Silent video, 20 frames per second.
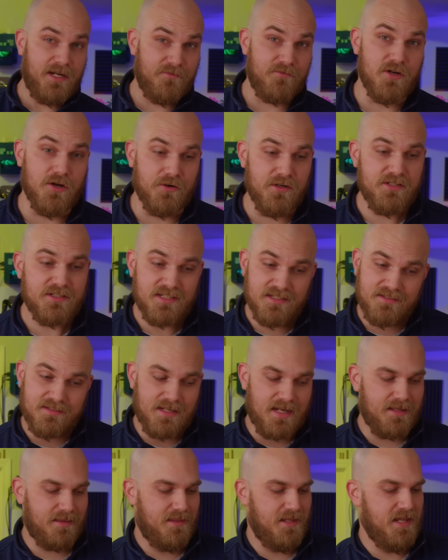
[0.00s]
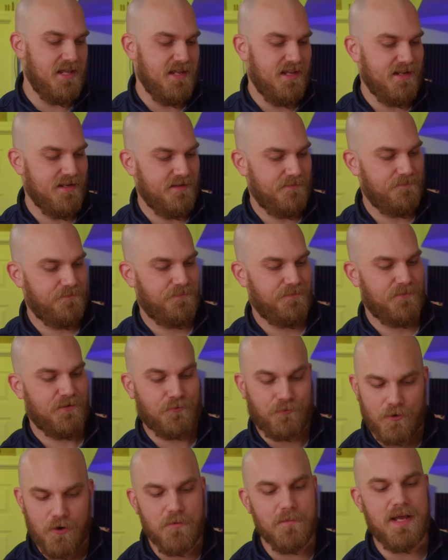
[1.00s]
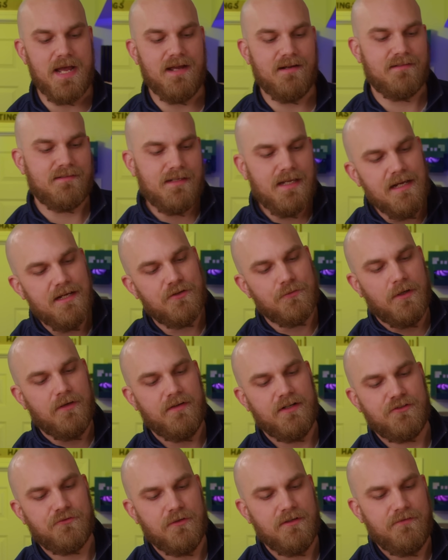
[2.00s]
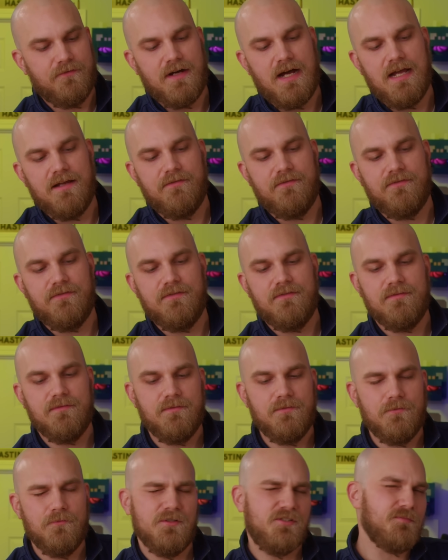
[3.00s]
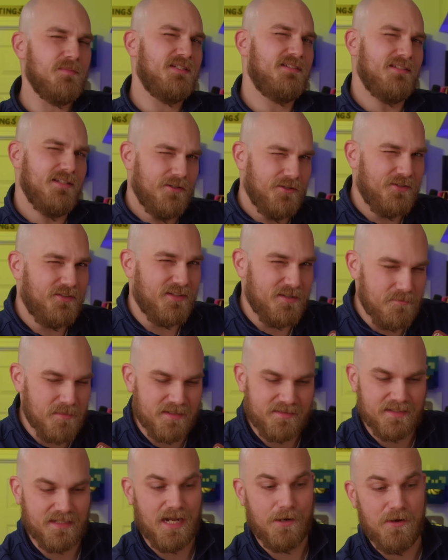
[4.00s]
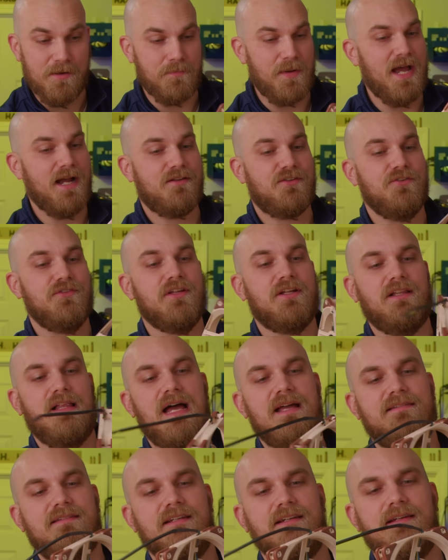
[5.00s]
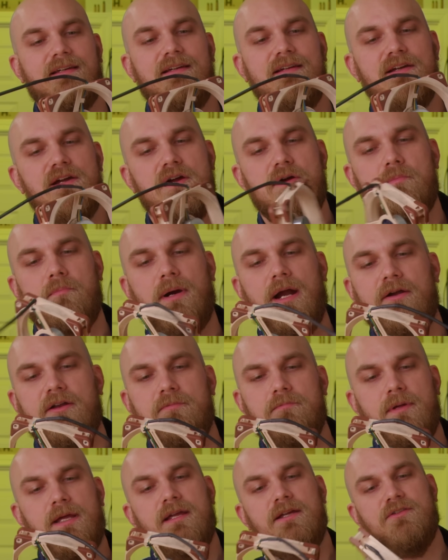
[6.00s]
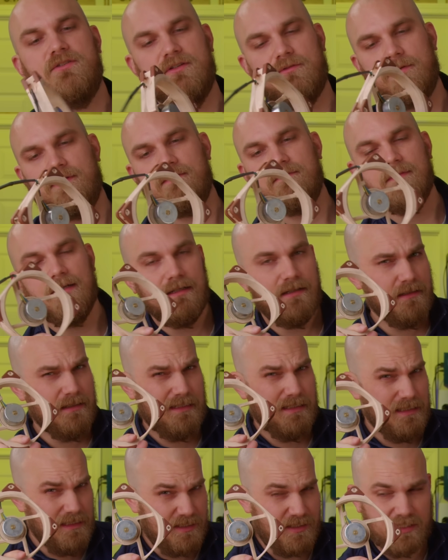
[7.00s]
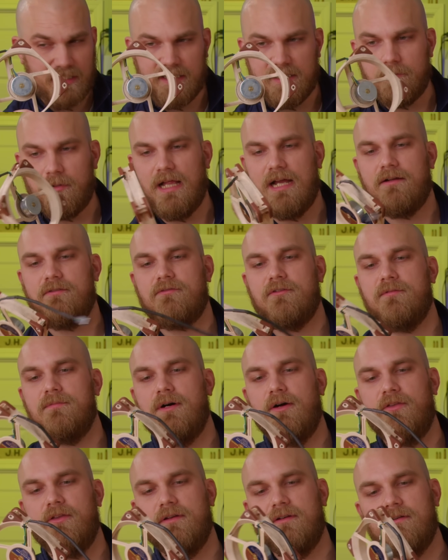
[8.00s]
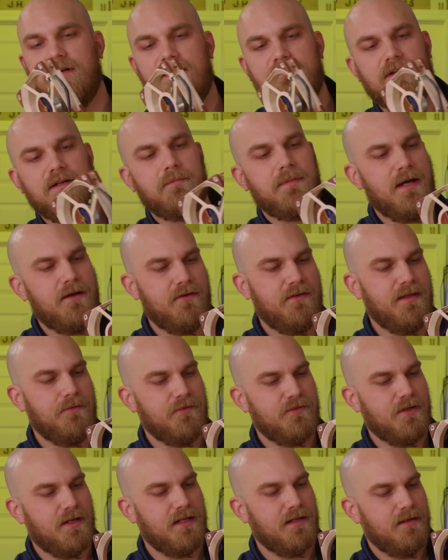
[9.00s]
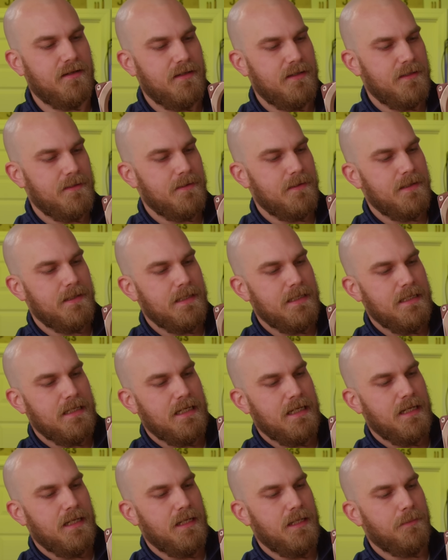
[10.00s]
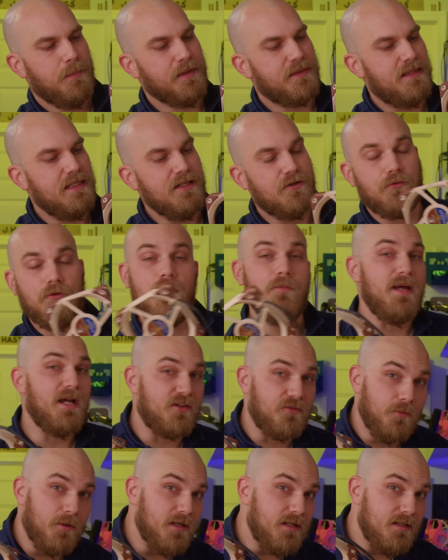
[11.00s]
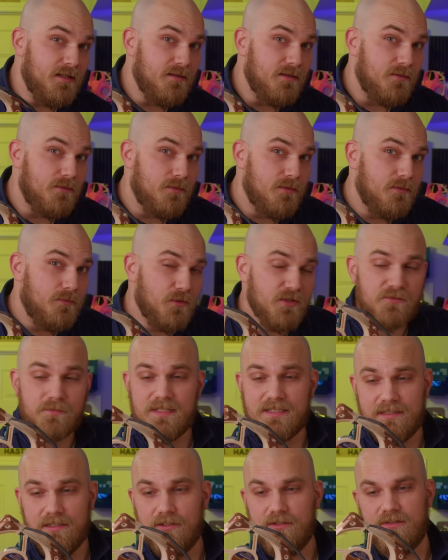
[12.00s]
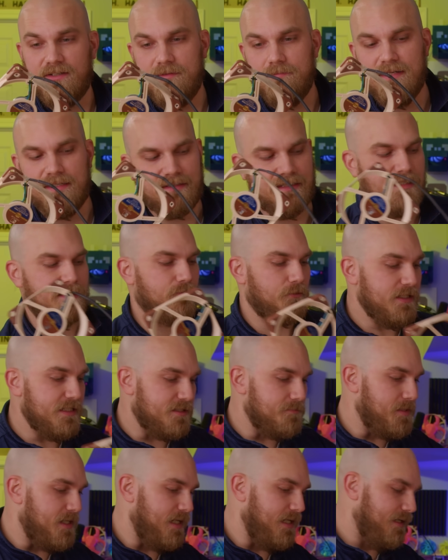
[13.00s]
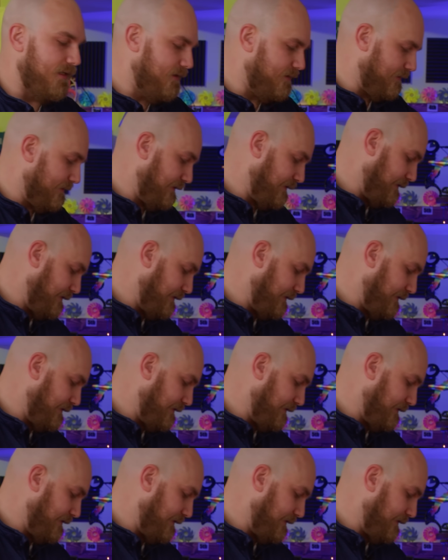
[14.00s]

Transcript: have noticed is that the Chromax A12X25 was mysteriously missing. I went back to the classic brown and beige, this one slightly black from all the graphite powder that was on it. But the Chromax one was mysteriously missing. Reason being,